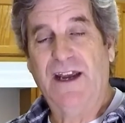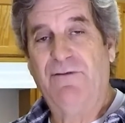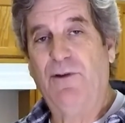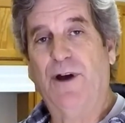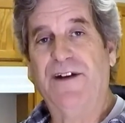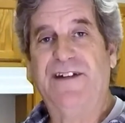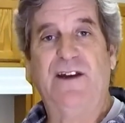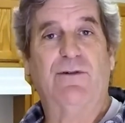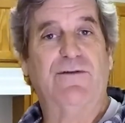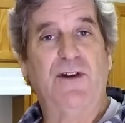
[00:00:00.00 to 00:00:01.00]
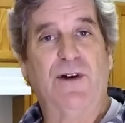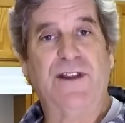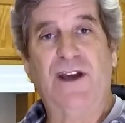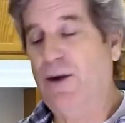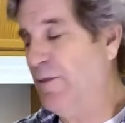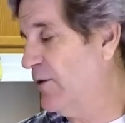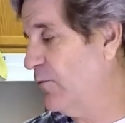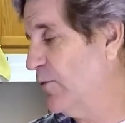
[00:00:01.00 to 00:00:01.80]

If you want to see a review on the helmet,